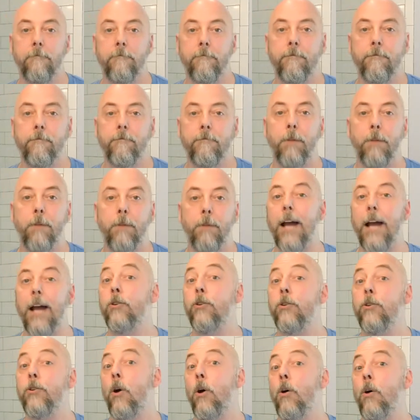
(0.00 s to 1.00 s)
But I don't
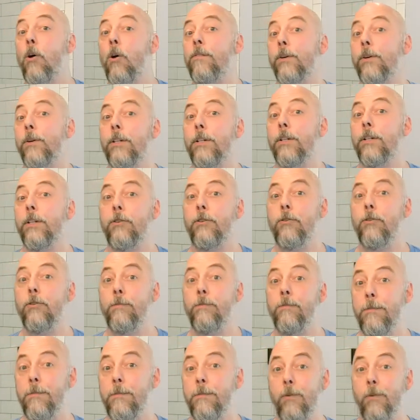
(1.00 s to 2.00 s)
know if they're going to do
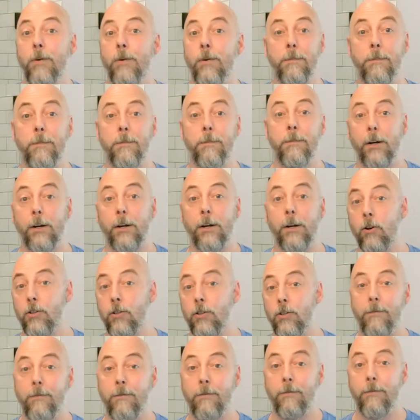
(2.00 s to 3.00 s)
maybe one with a bigger hard
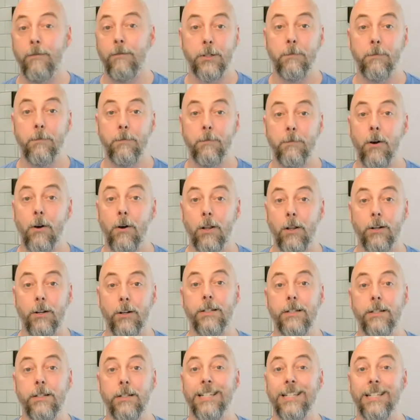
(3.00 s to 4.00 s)
drive, one with a smaller. Is
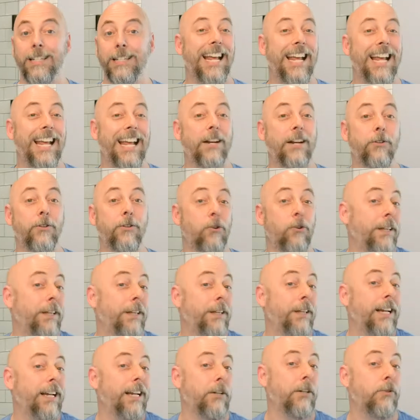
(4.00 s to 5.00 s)
the standard going to be like
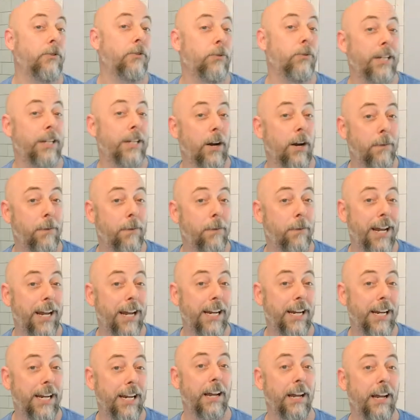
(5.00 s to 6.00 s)
a 2 terabyte?
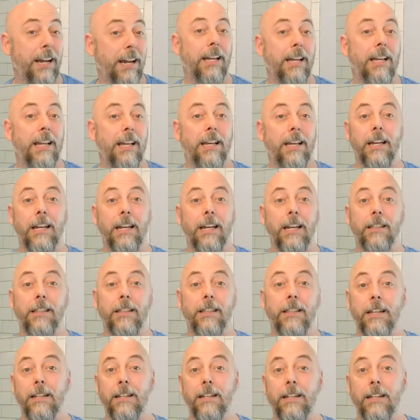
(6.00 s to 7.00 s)
And
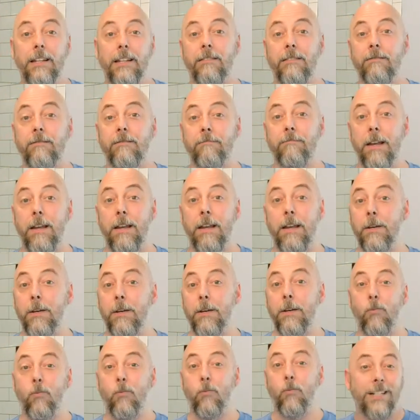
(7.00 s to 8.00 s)
then maybe a
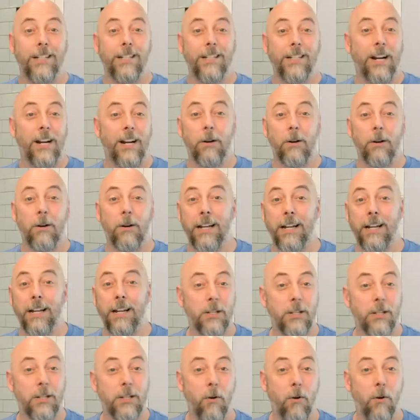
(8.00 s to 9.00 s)
1 terabyte
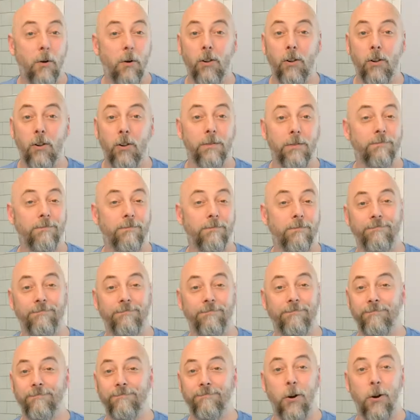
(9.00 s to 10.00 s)
small
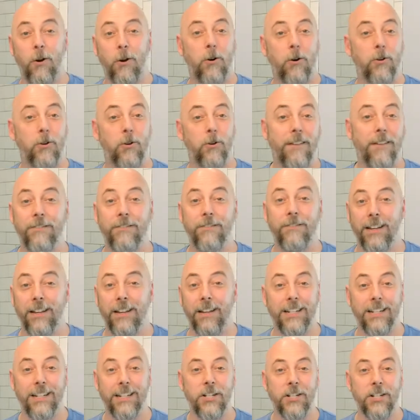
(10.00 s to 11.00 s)
hard drive
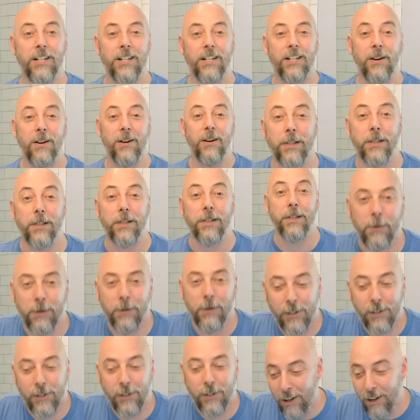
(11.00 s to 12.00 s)
edition? I don't know what they would
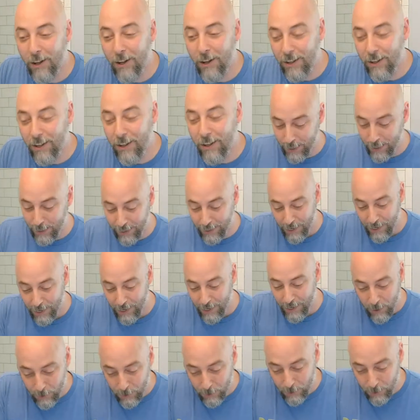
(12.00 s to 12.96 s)
call it, but who